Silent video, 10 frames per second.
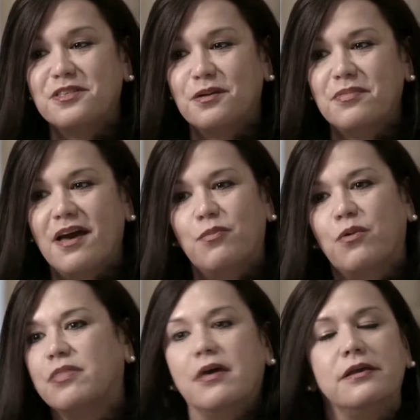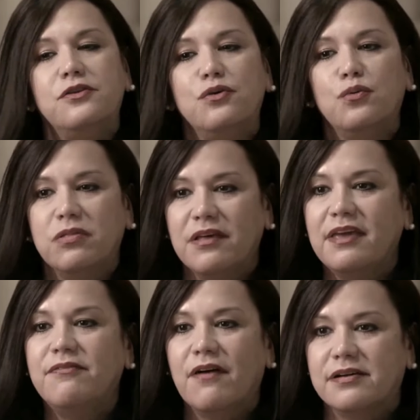them that when they do
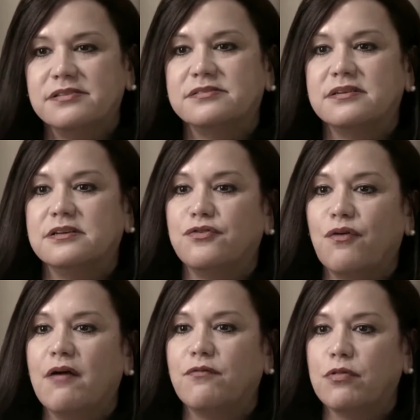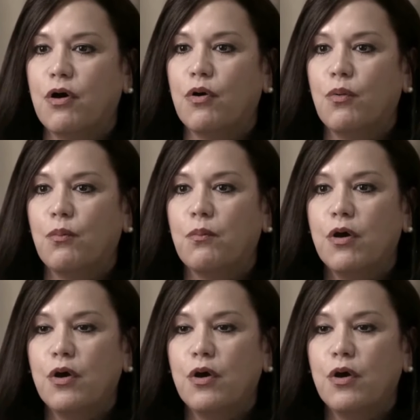leave us and travel home,